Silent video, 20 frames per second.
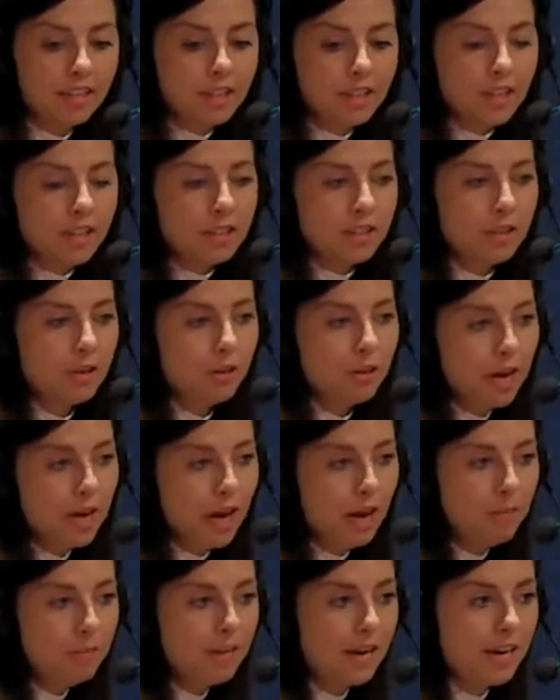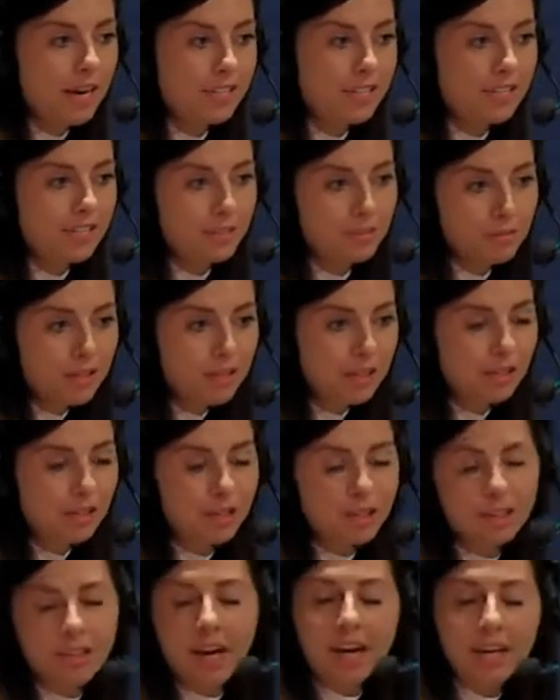So help us to be
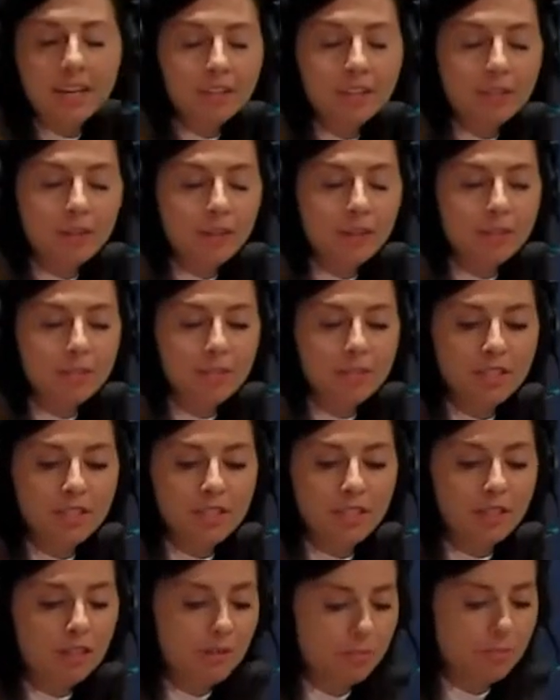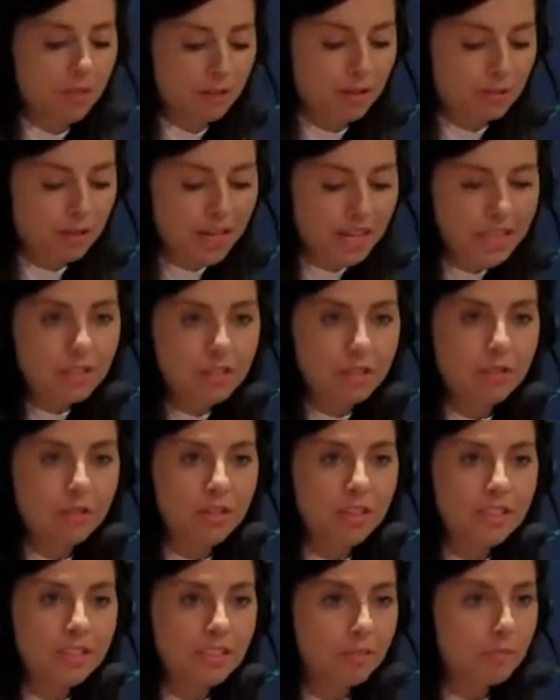an, encouragement to you by writing to
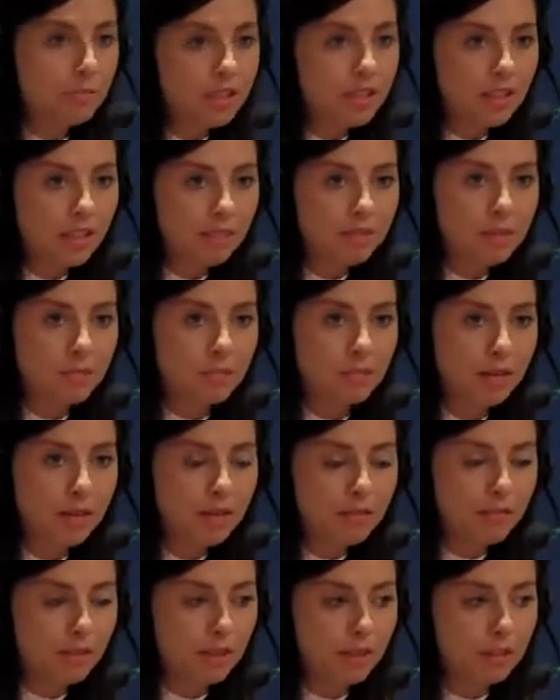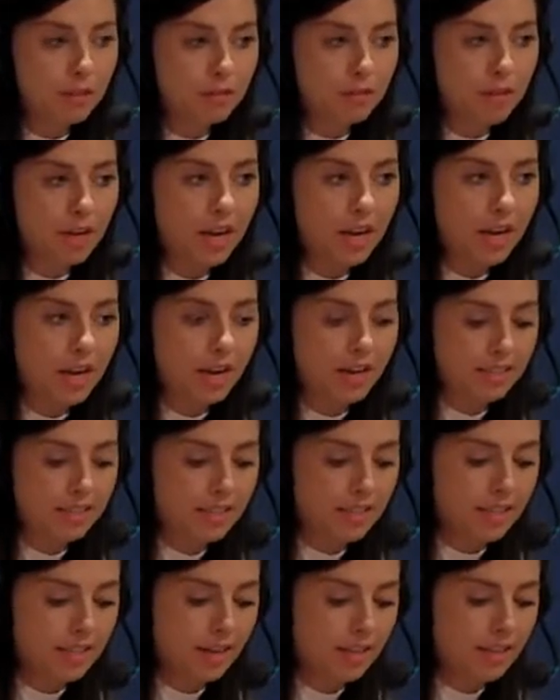us, and we'd love to pray for you and
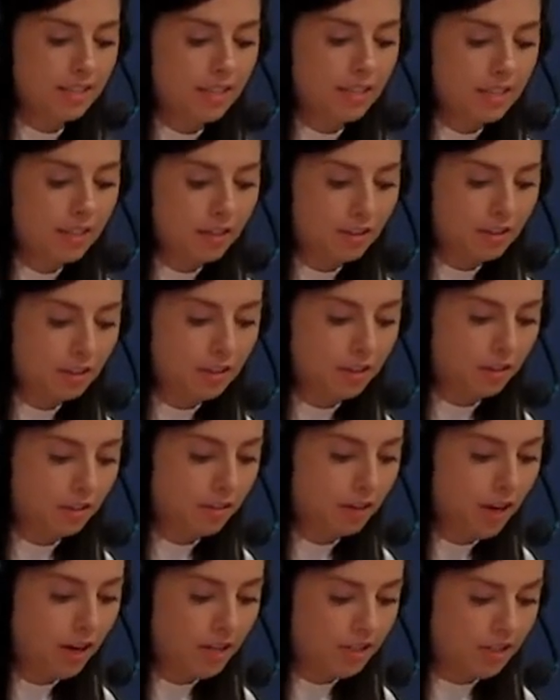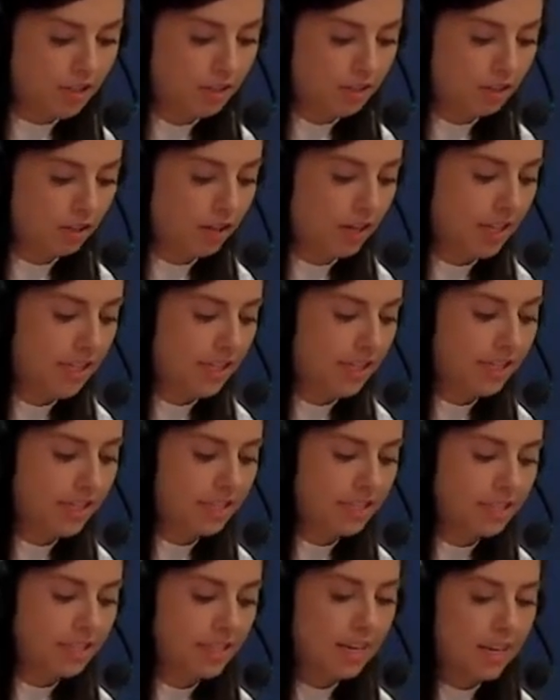uh, to hear your thoughts and your
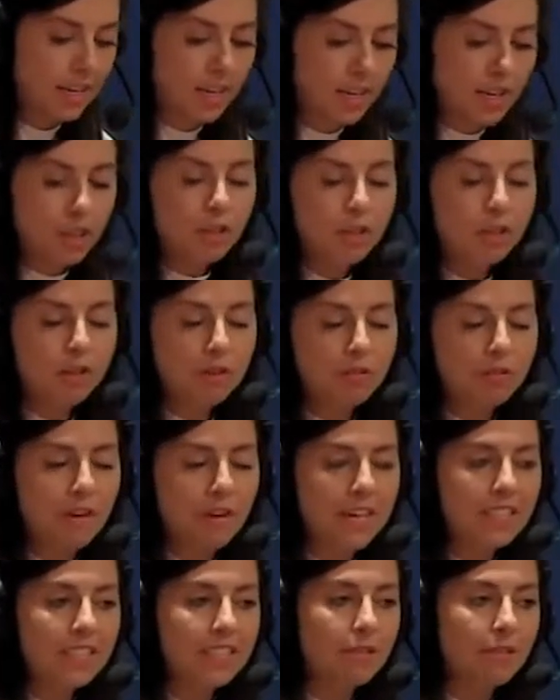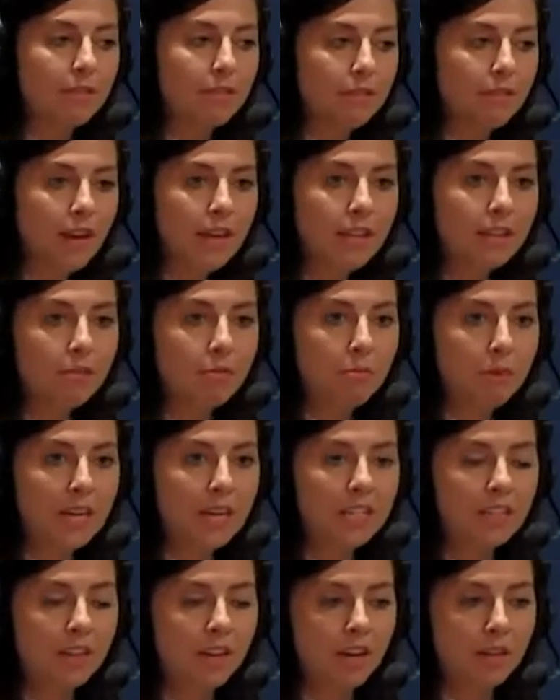ideas. You can find us at
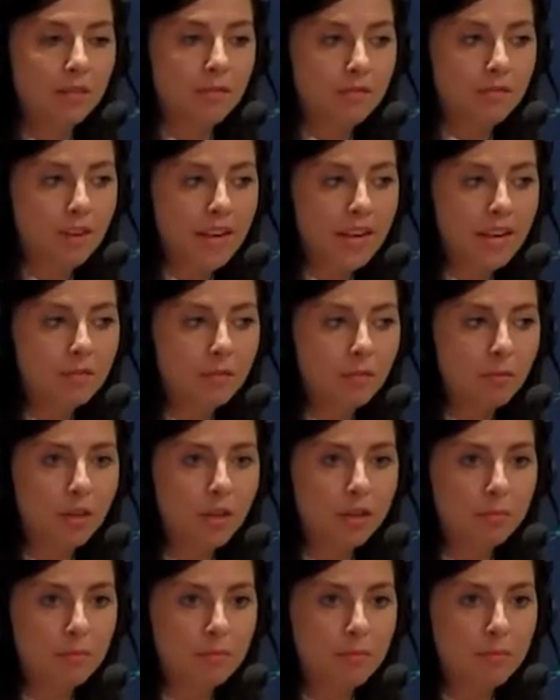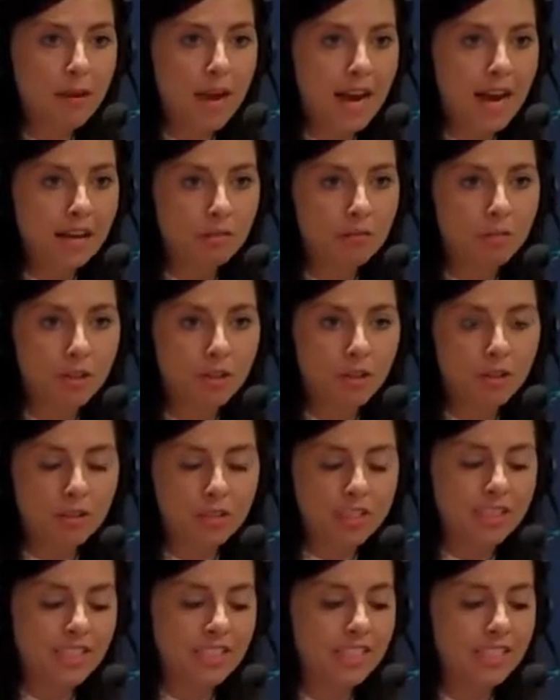findtheway.faith. We're going to be back and we're going
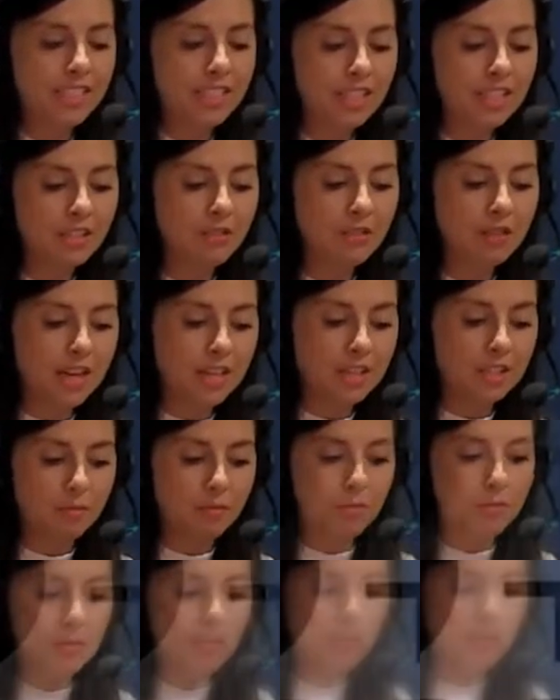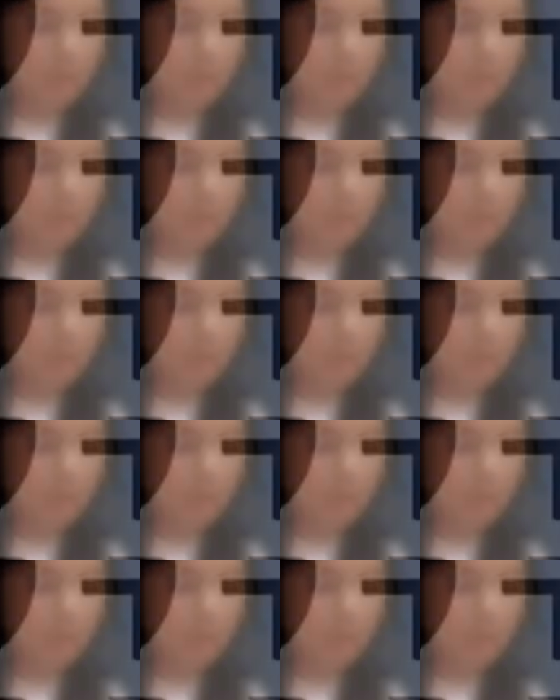to continue next week